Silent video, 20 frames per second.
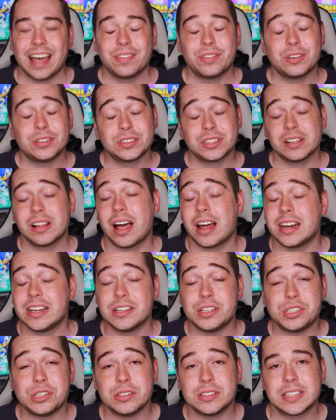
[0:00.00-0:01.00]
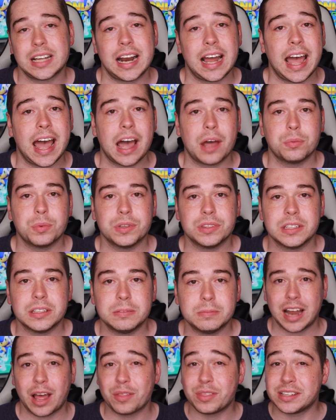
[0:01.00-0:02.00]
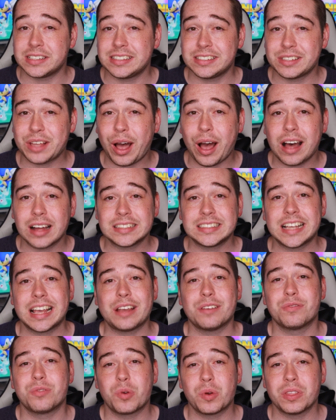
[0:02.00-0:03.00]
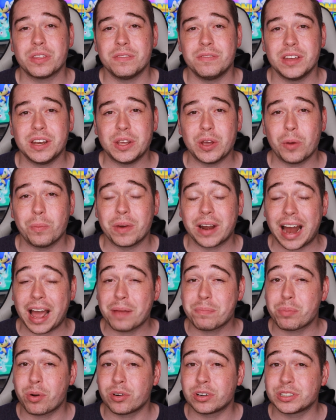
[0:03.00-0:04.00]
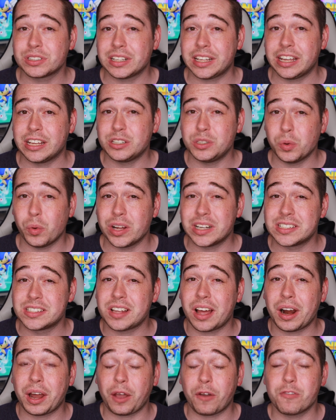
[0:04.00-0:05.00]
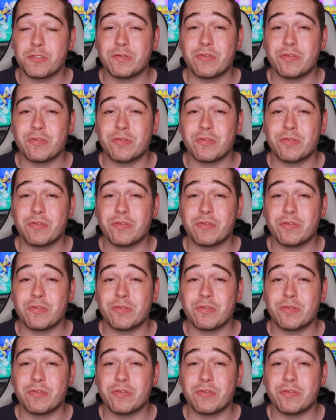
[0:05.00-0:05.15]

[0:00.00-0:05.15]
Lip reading: there's a lot of issues that I had with it. Now, this is a hot take for the video, but I personally enjoyed Sonic